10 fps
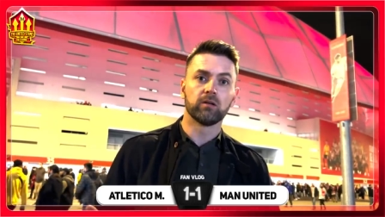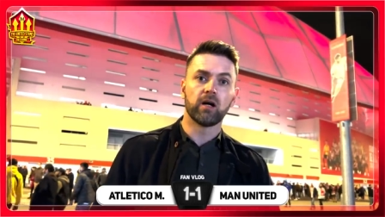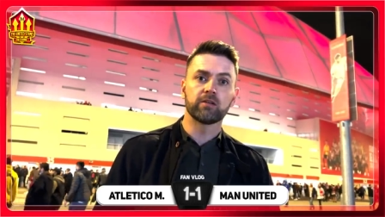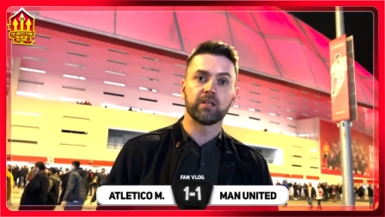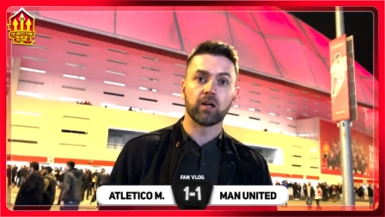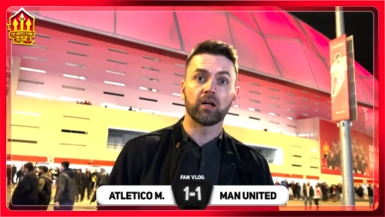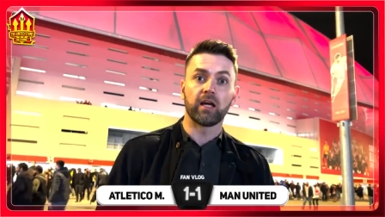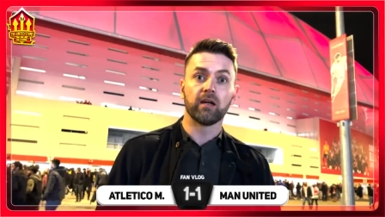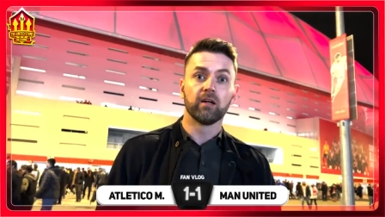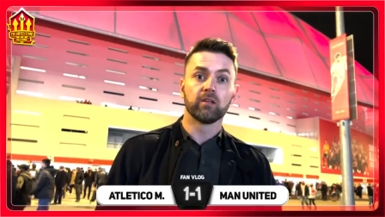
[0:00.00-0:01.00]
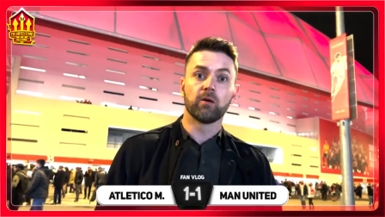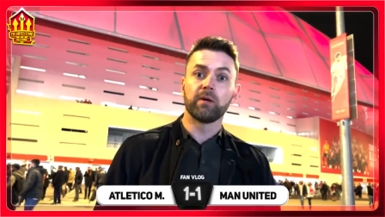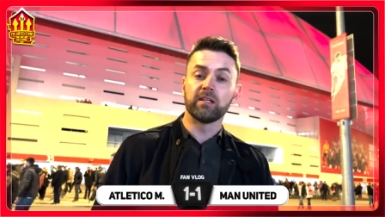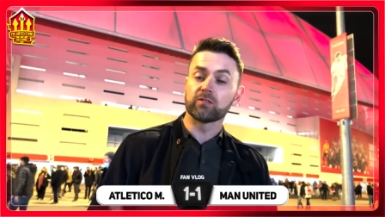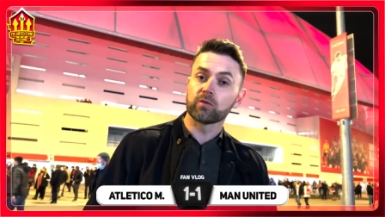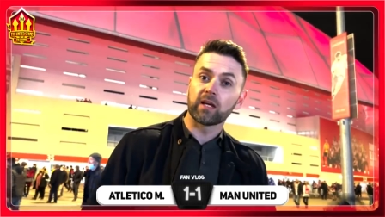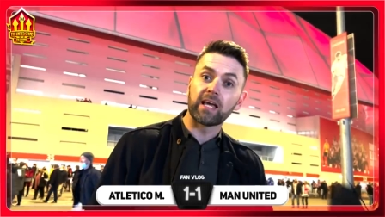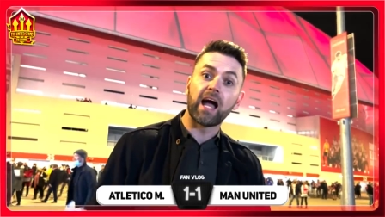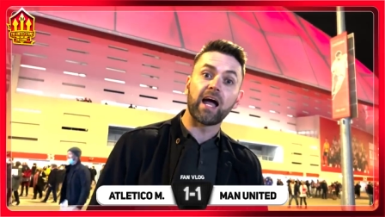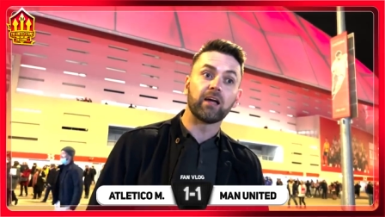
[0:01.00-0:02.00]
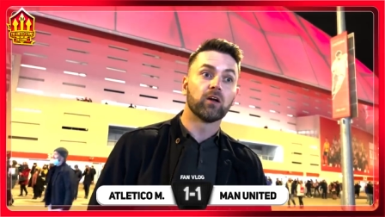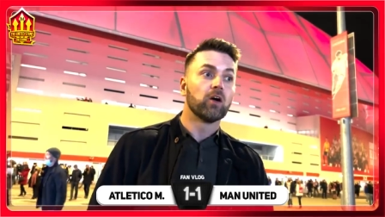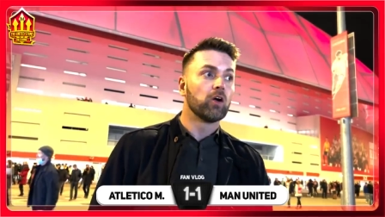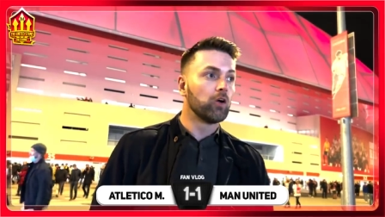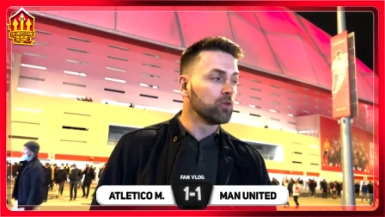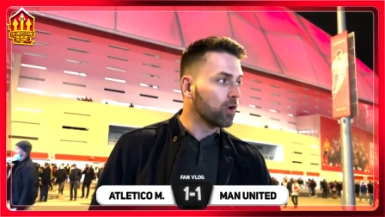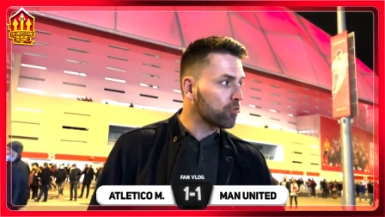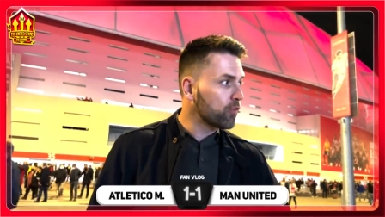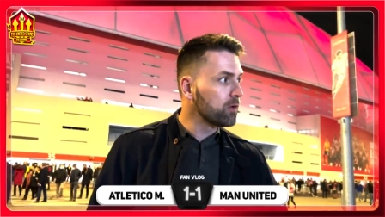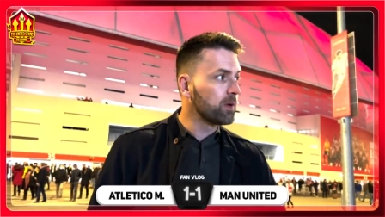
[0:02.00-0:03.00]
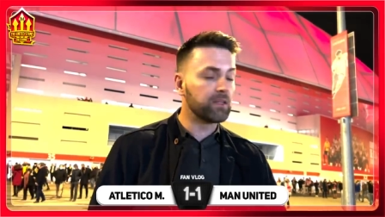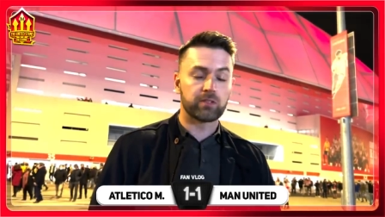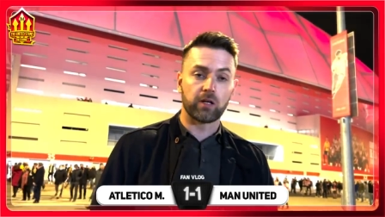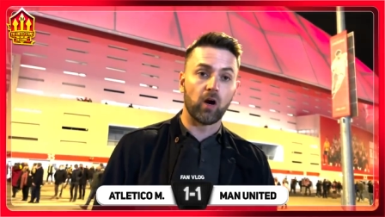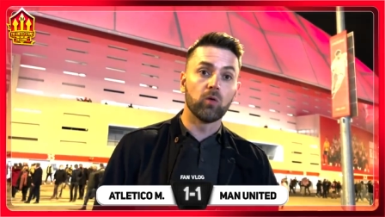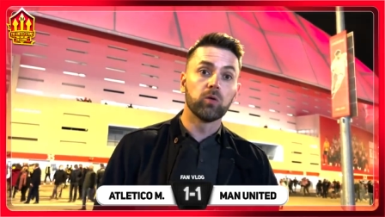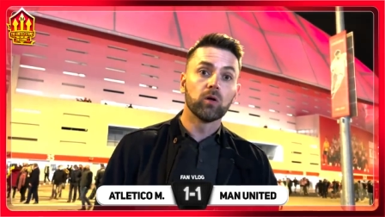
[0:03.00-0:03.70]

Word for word: Has he got it? You know what I mean? This was a guy who not three weeks ago